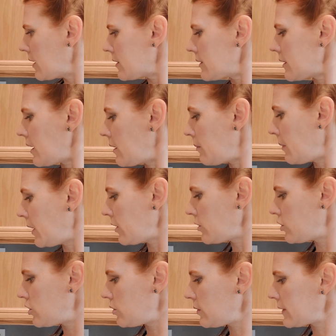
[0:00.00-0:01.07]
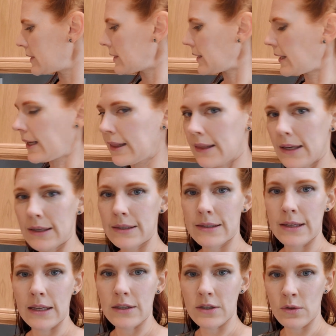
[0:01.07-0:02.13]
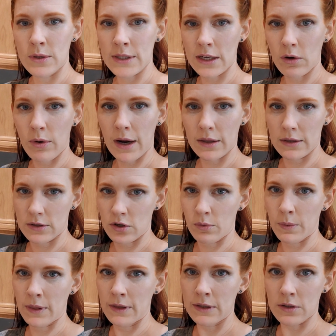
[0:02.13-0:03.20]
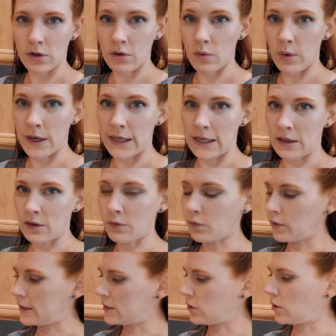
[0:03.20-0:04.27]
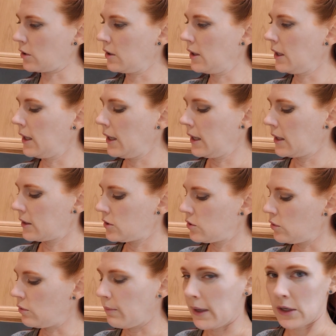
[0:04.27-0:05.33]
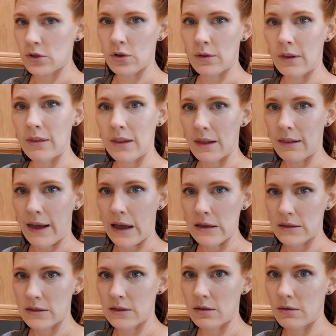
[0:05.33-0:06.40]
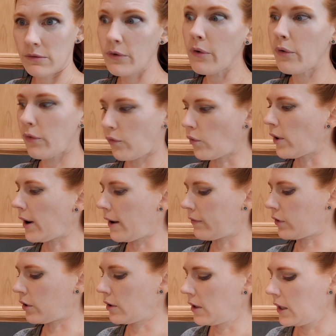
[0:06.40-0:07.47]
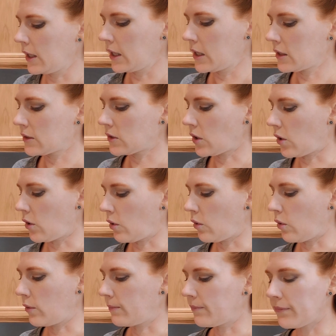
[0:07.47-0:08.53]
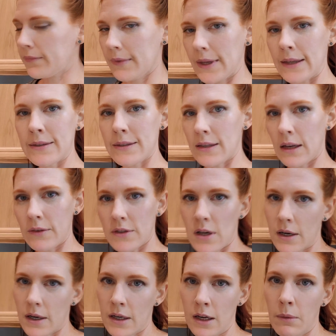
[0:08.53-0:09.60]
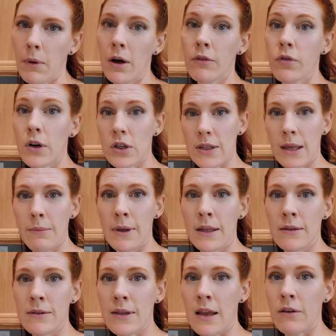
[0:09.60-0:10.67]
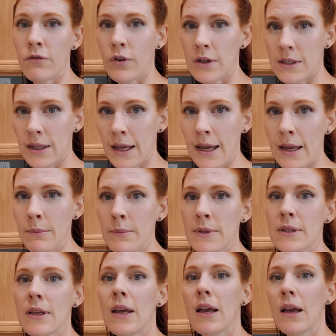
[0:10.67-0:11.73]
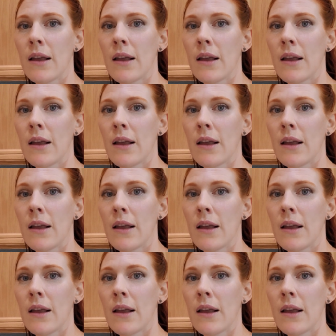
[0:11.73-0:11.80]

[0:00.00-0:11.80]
some juice like this. As soon as I crack this open, these are going in the freezer to make sure that they last forever. So instead of stocking up on fresh lemons and fresh limes,